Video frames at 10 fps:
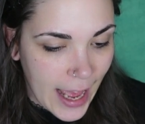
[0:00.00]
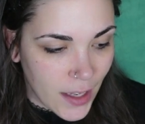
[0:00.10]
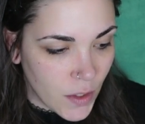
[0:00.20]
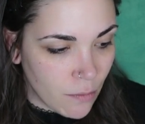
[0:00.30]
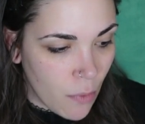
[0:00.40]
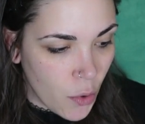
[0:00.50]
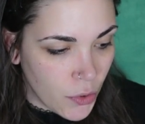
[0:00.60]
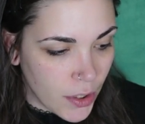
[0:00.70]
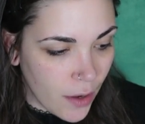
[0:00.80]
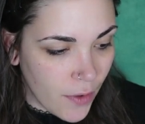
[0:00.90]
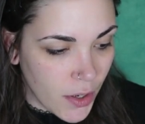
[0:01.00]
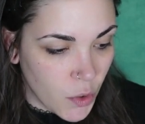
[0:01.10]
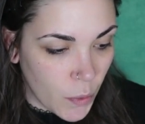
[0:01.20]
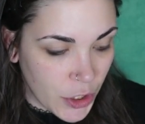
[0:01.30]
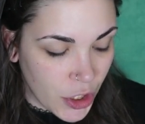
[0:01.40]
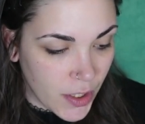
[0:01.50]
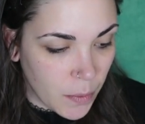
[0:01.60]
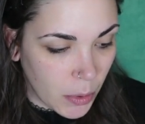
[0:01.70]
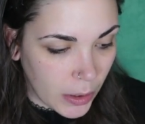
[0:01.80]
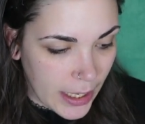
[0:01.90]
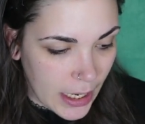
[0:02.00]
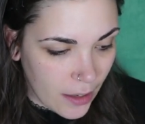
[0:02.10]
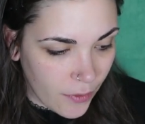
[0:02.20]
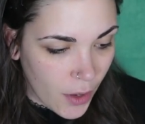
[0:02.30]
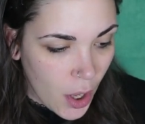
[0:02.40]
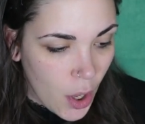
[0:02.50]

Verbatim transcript: as most of us witches believe.